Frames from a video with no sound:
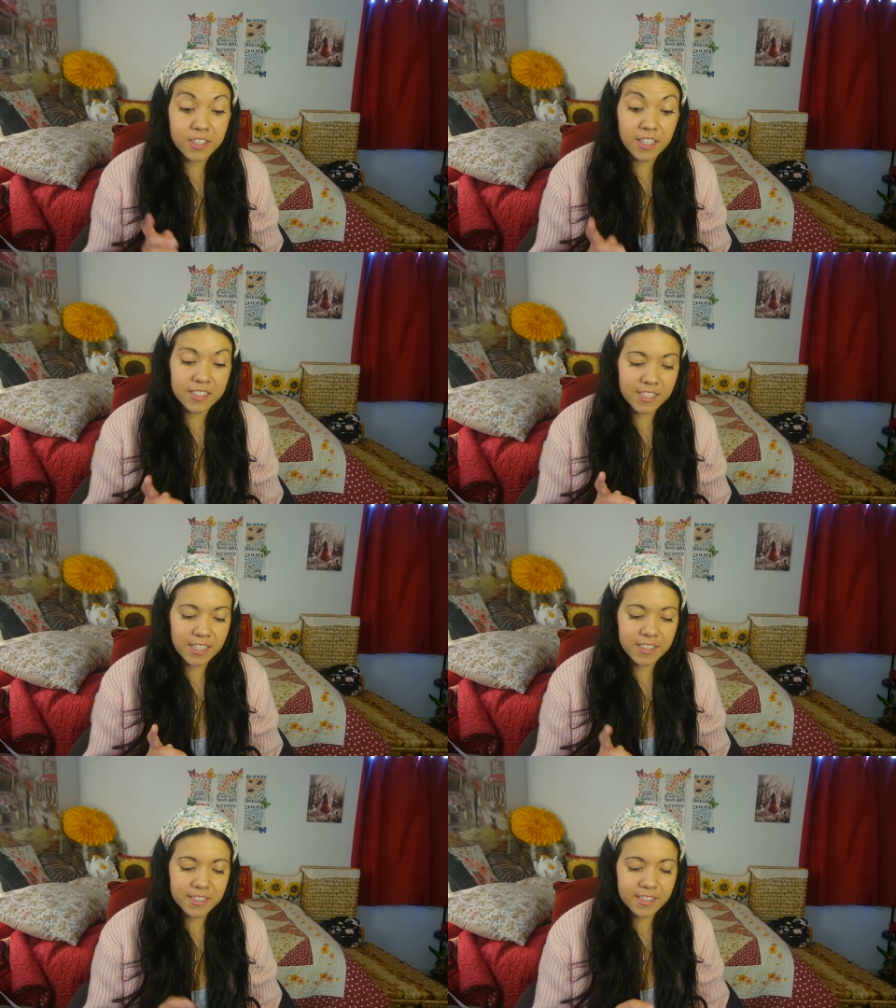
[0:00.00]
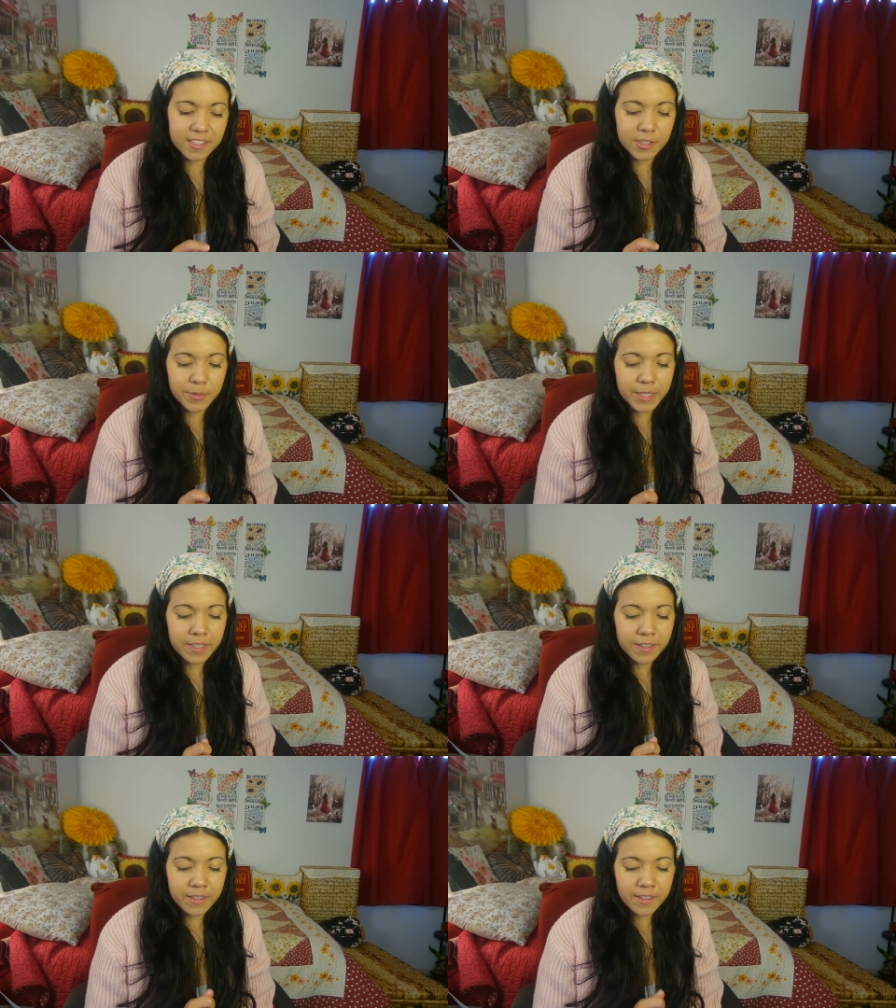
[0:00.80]
Jaza, excuse
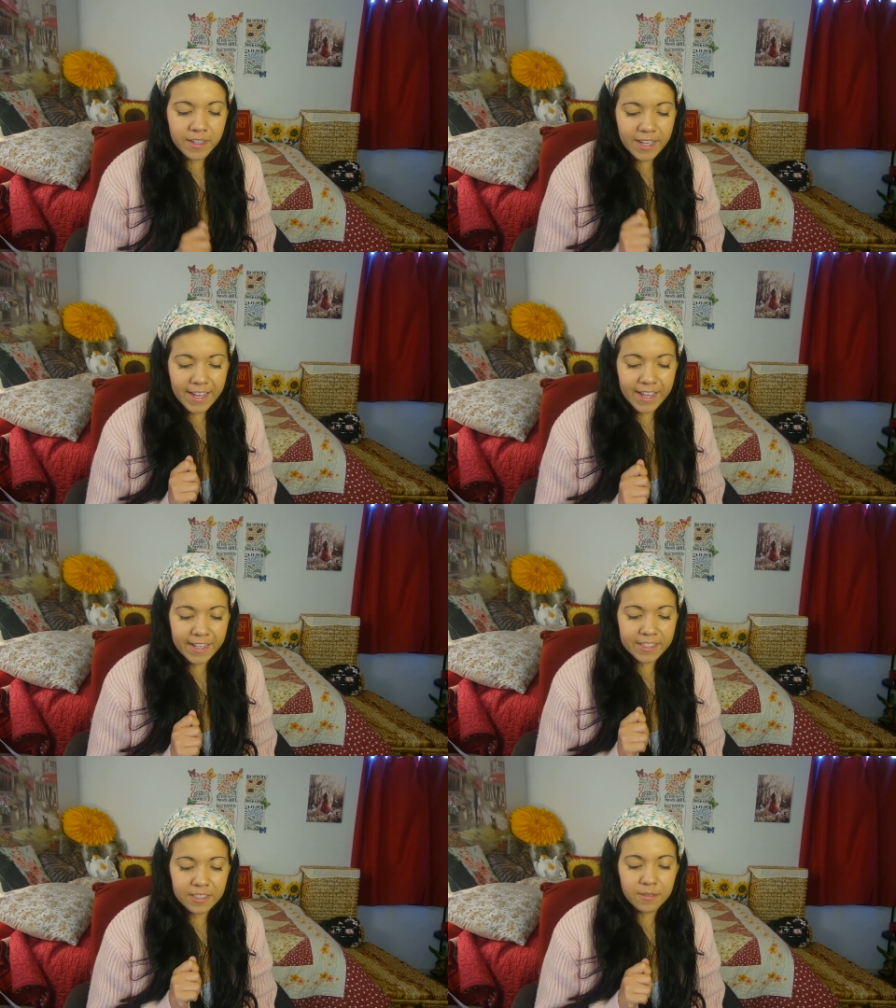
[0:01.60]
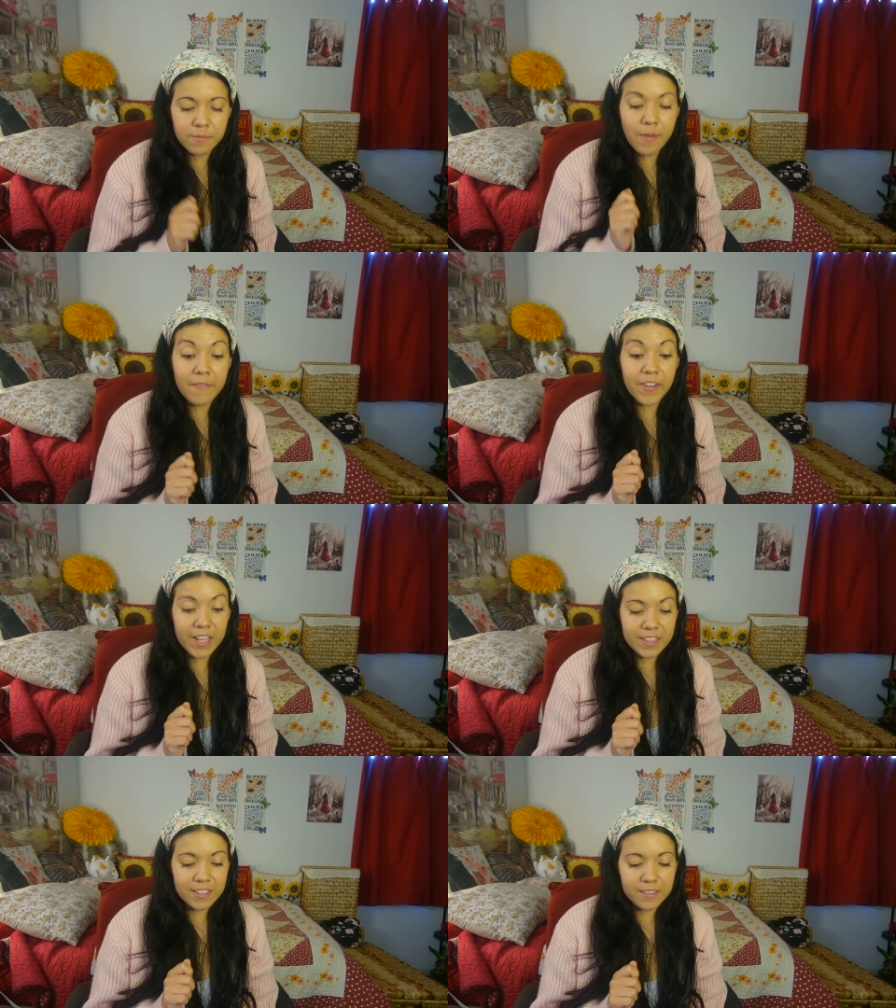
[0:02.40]
me, and
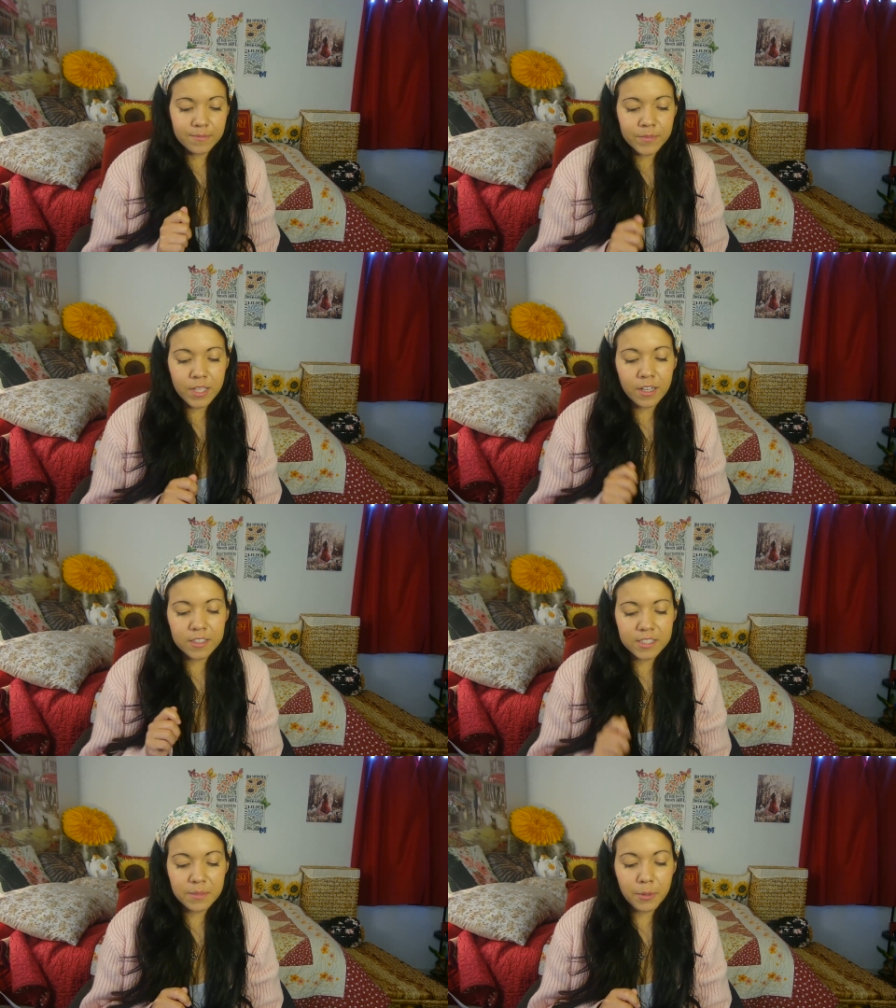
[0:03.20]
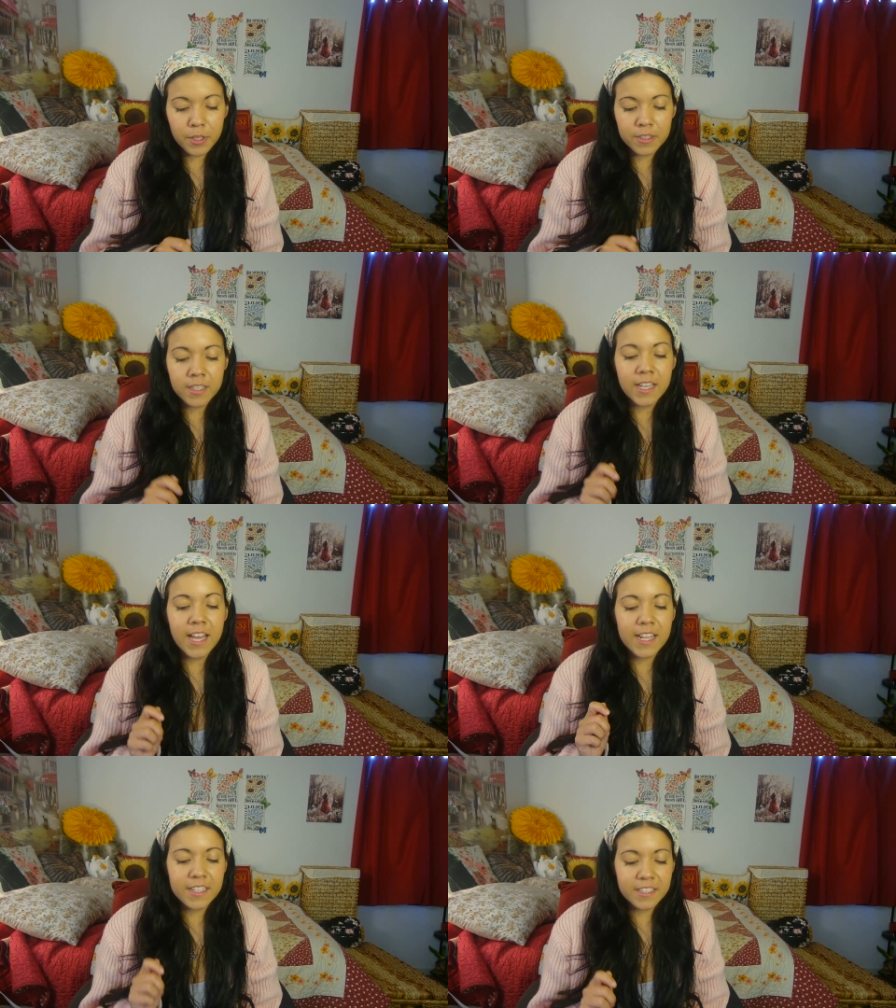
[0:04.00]
Mephath, on Dibon
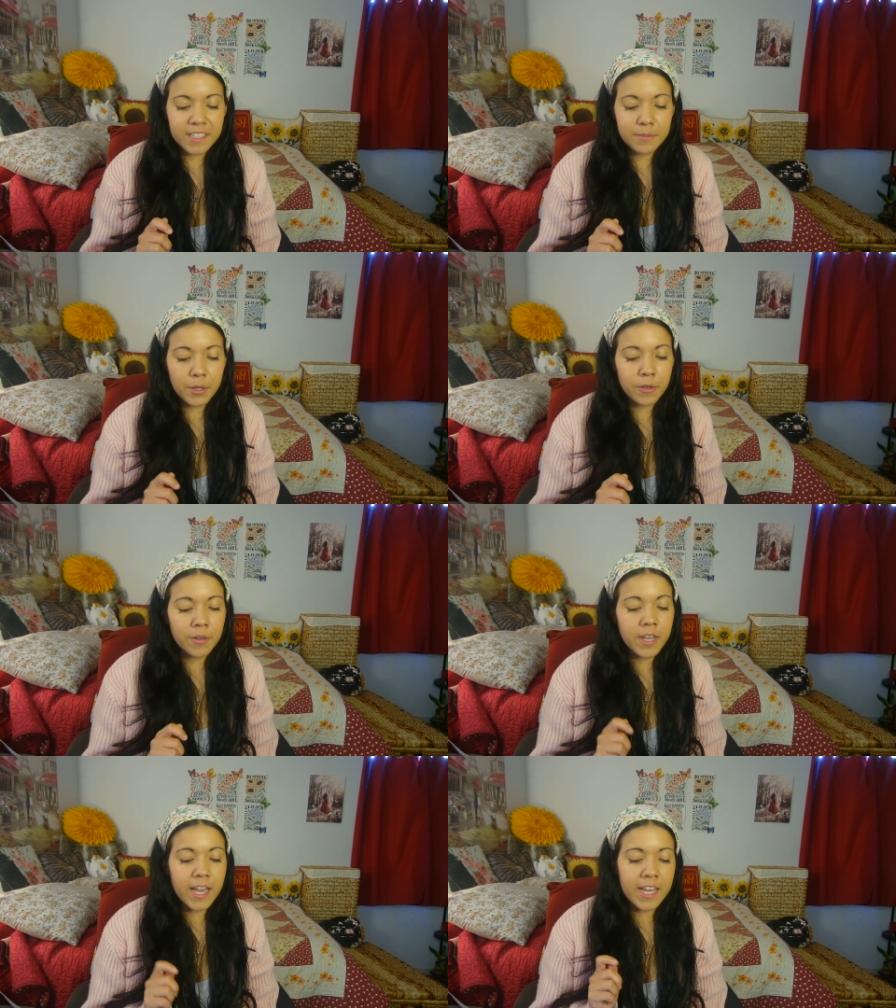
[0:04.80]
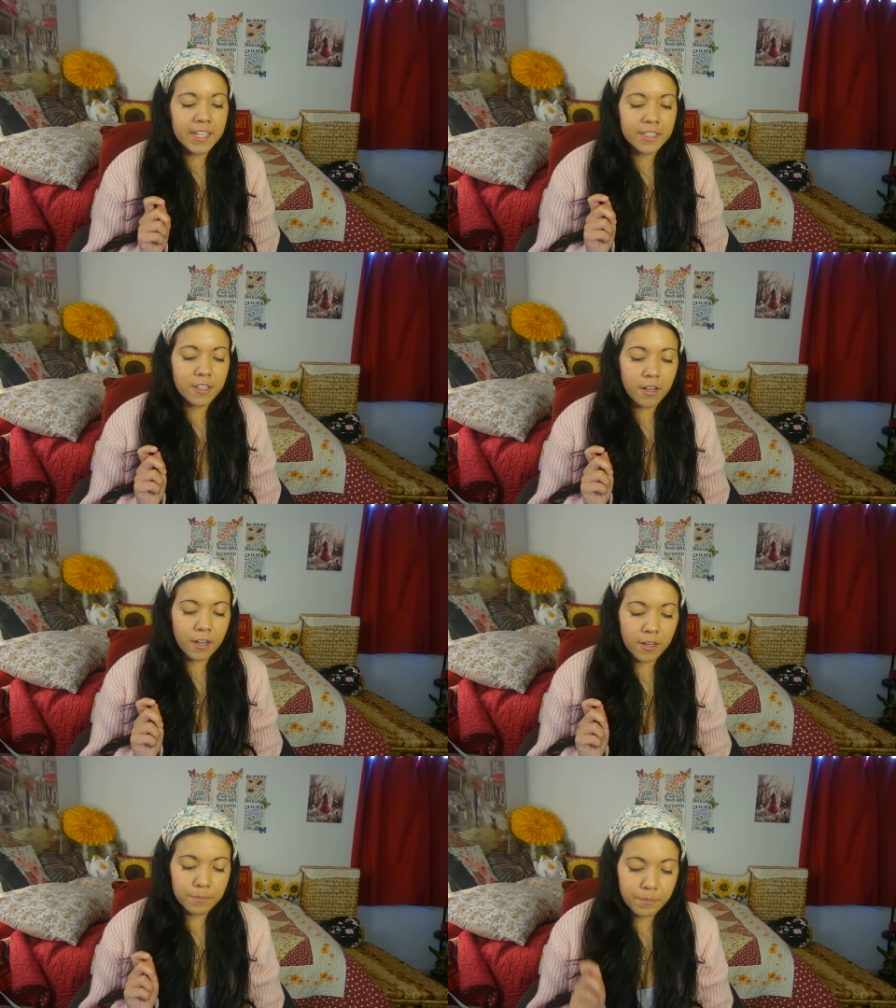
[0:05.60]
and Nebo and
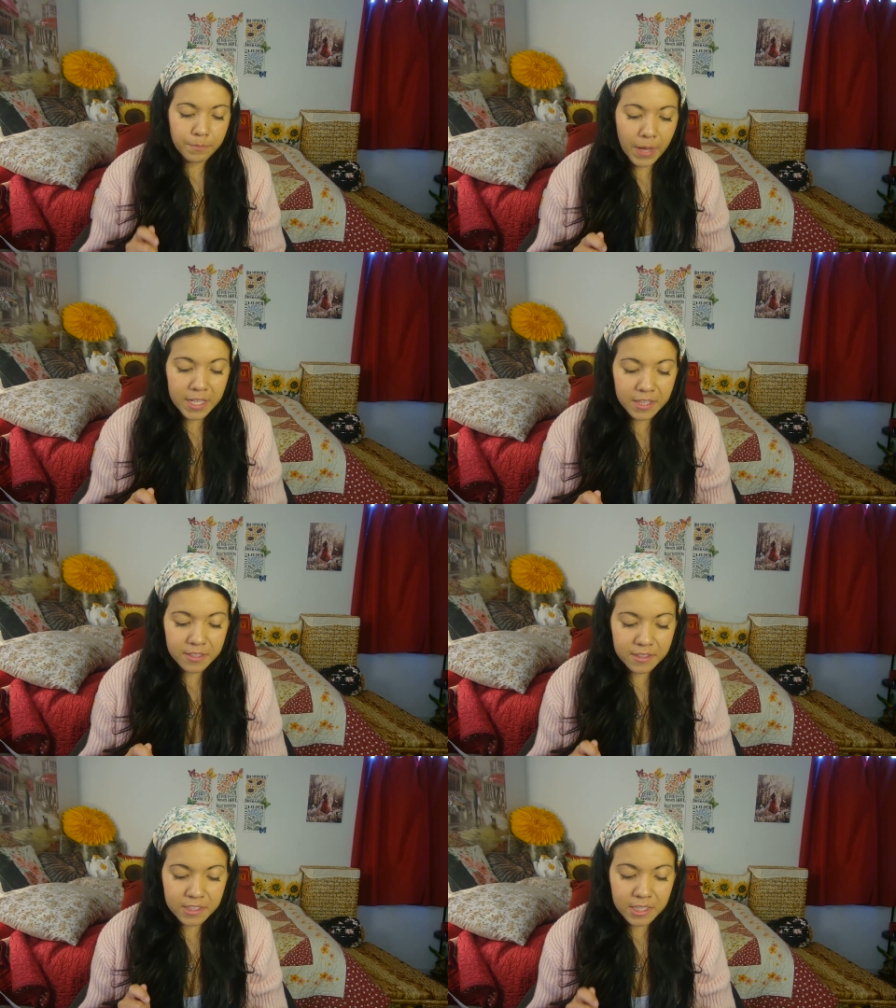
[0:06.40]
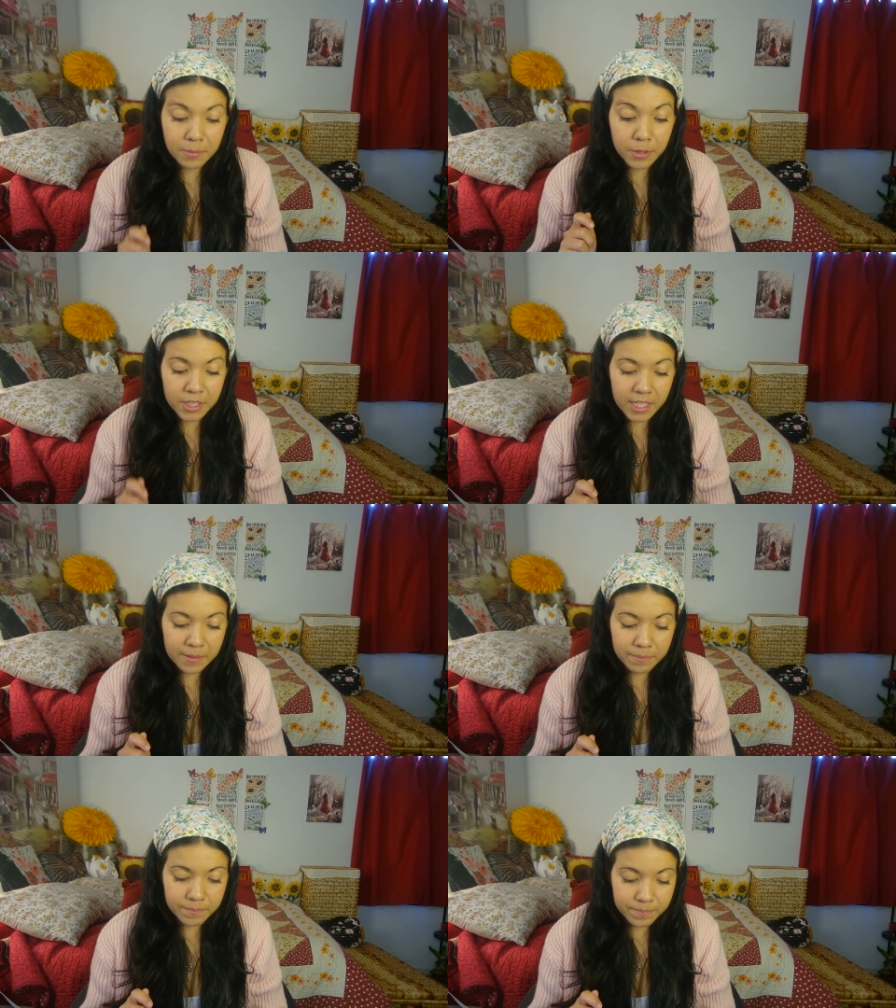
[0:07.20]
Beth
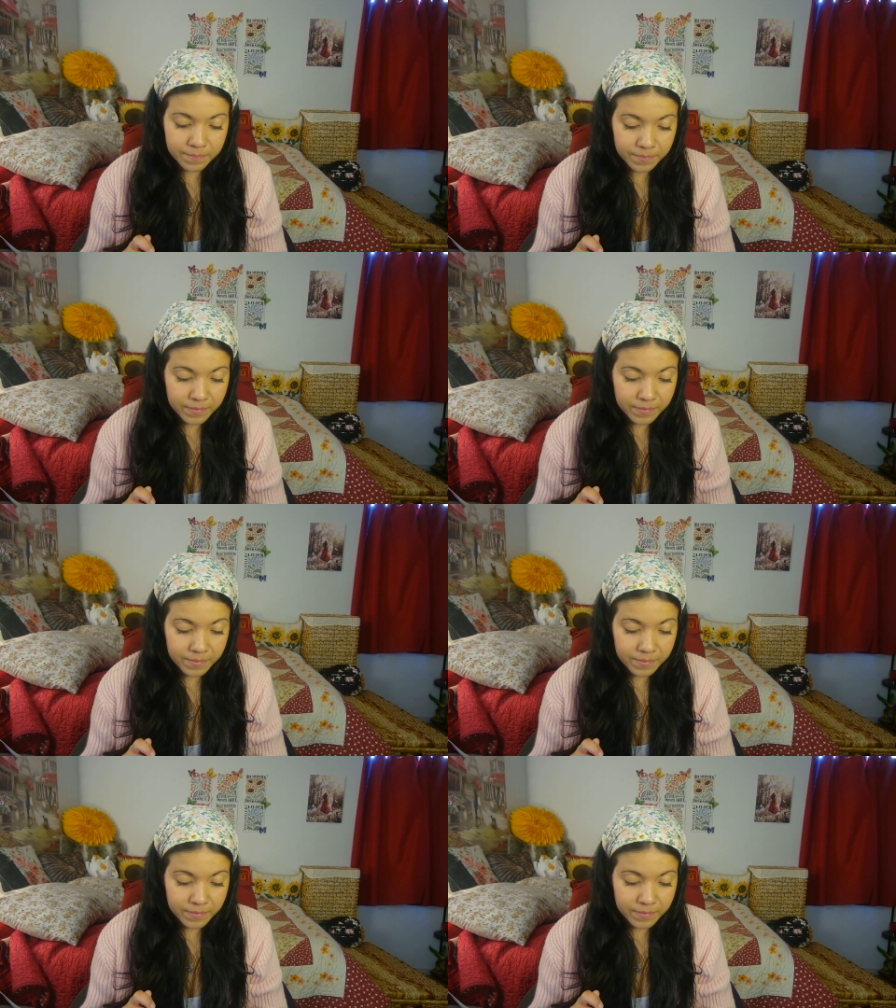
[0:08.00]
Diblathaim,